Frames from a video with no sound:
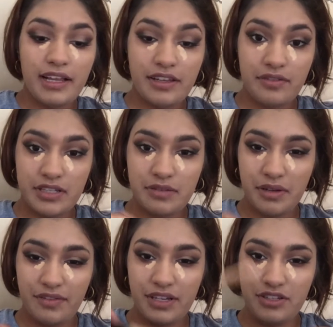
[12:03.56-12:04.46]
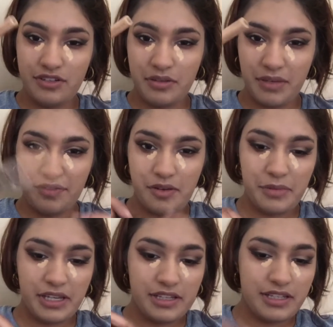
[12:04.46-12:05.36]
the rest of my face using my Fit
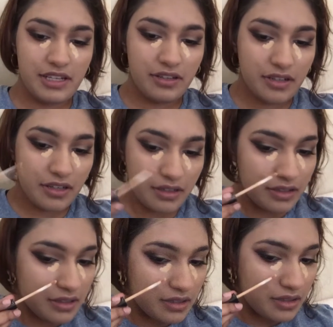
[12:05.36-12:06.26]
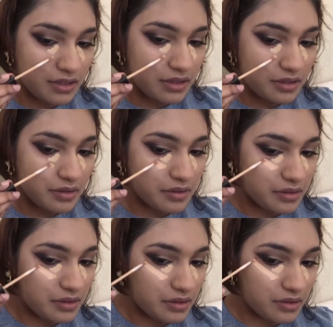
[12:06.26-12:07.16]
Me Concealer.
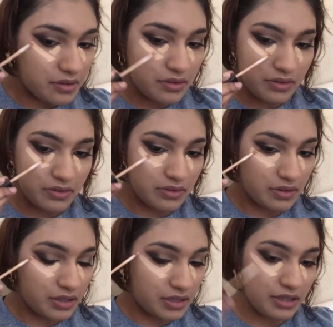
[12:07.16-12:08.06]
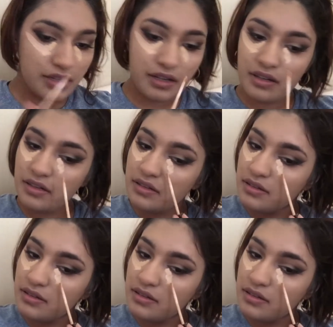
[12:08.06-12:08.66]
I'm going to go right there.